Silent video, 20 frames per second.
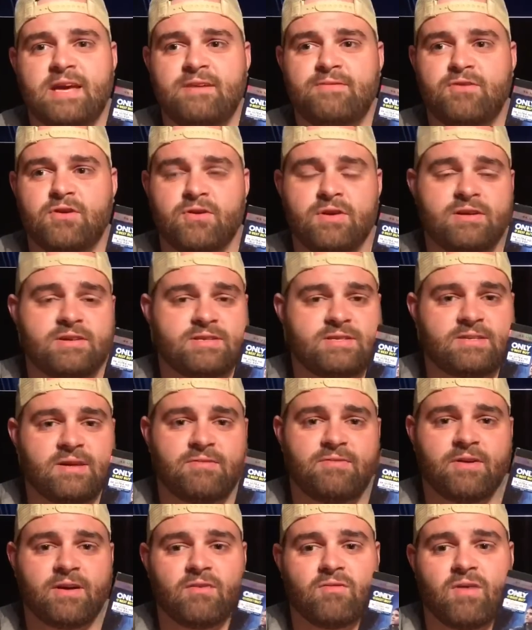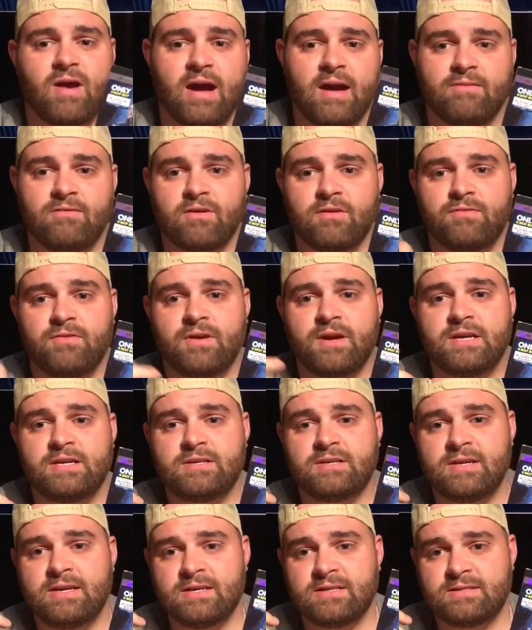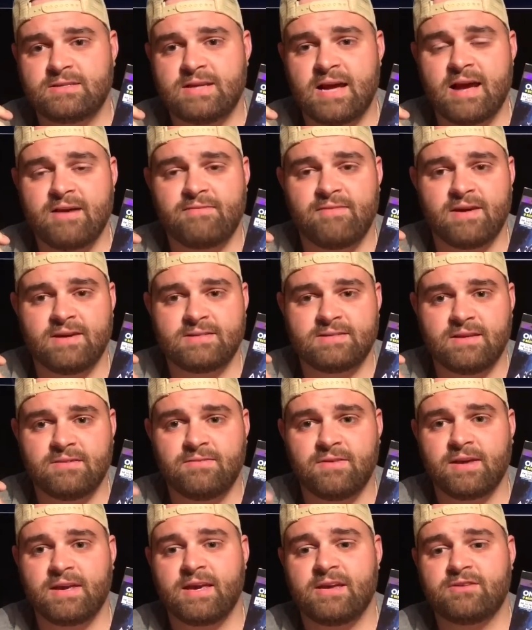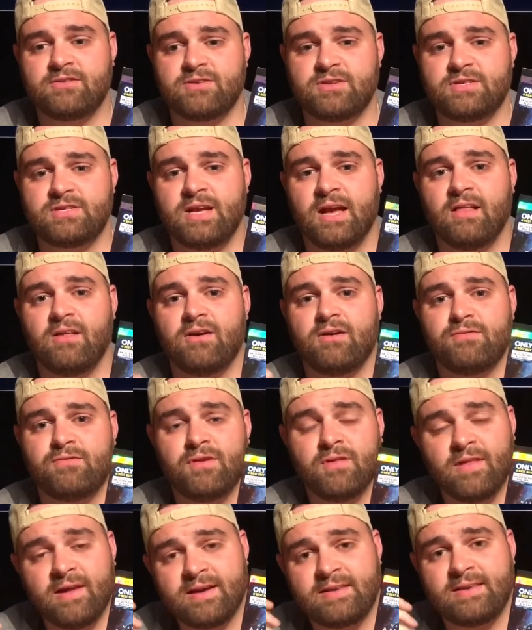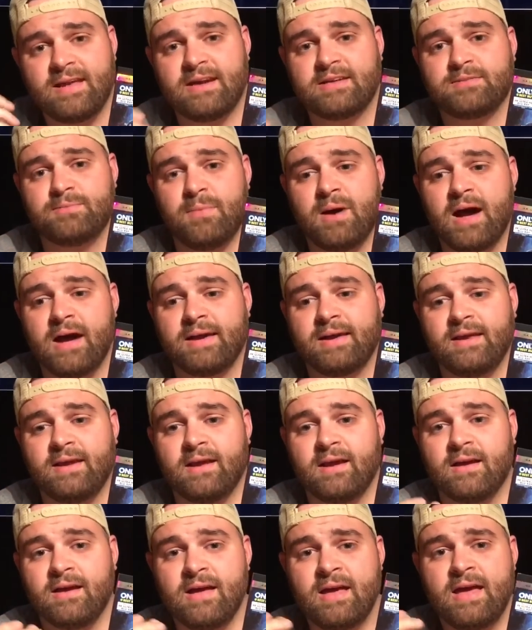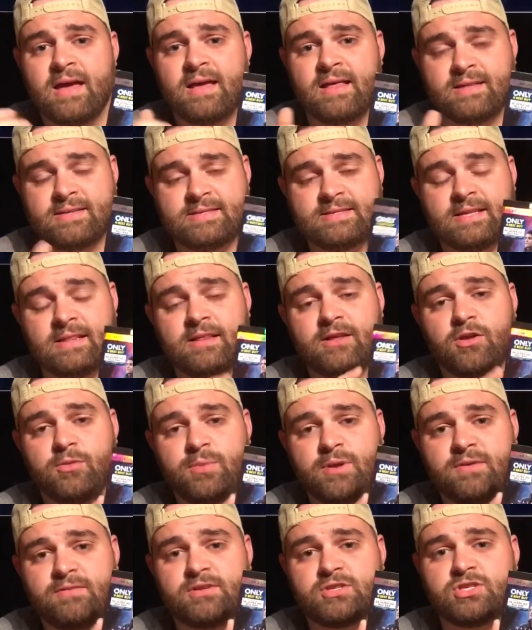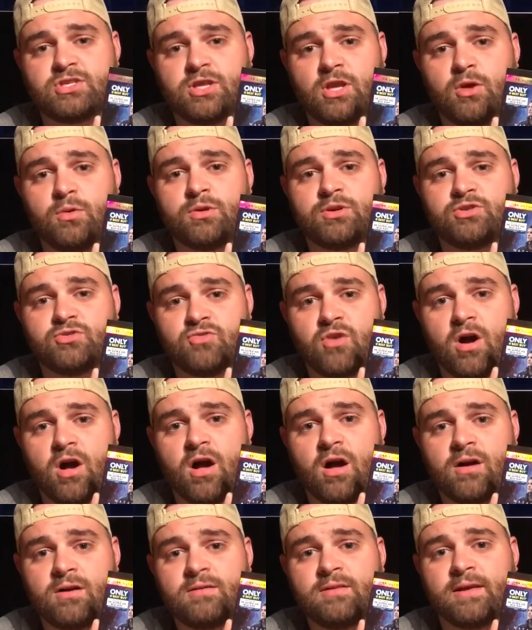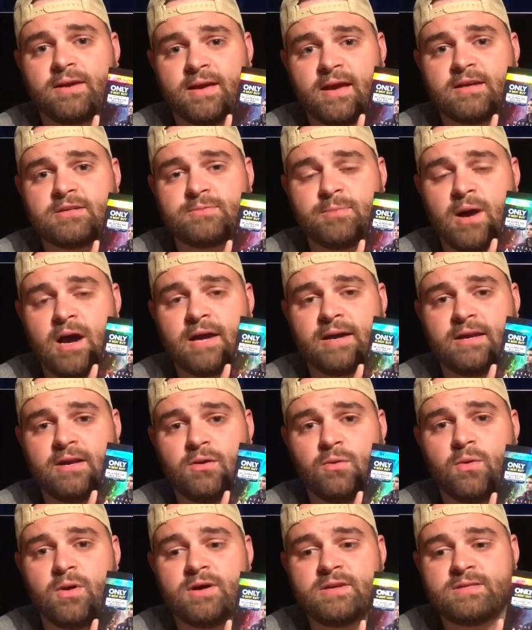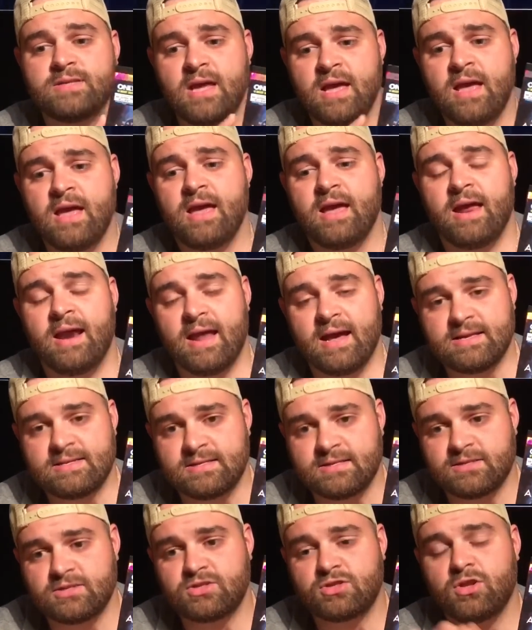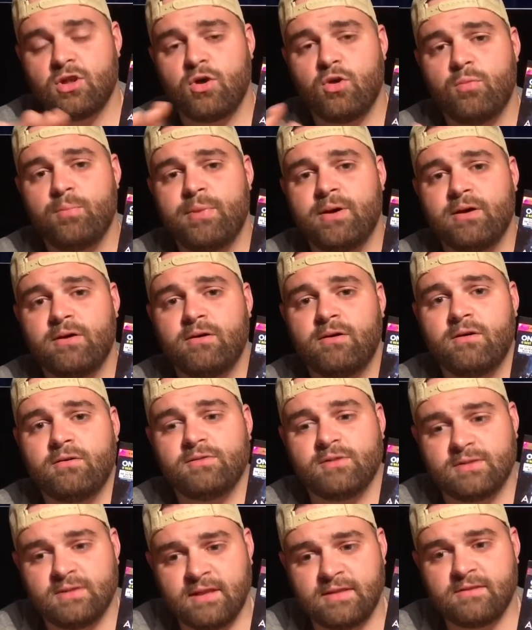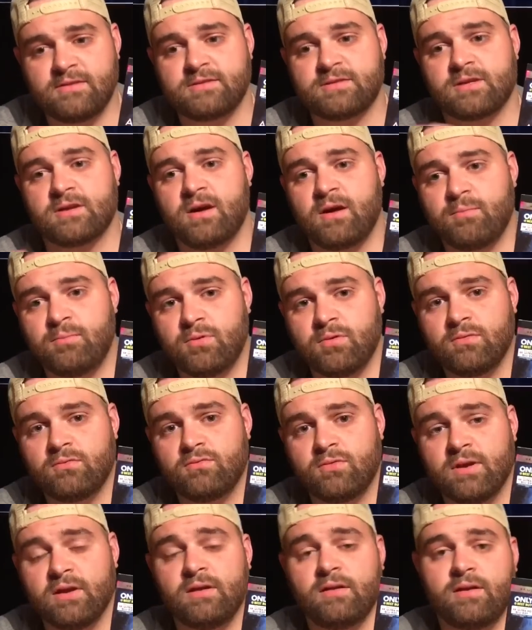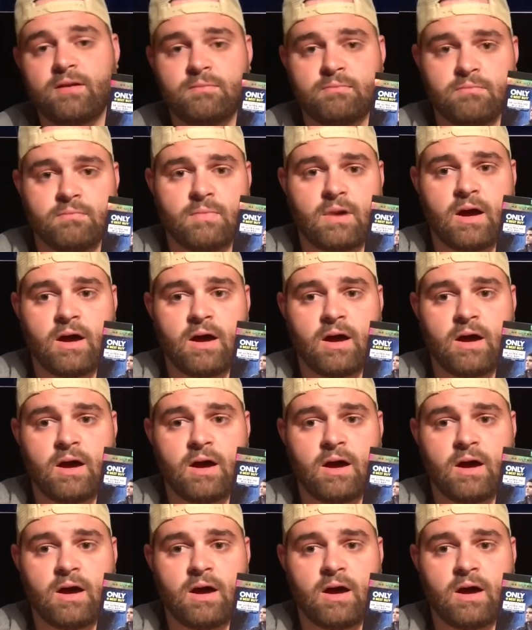say if you're into stuff like Arrival, if you're into sci-fi stuff like Interstellar, if you liked Ex Machina, this is a little bit of a slower draw like Ex Machina was. It has a slow build, and then there's a couple really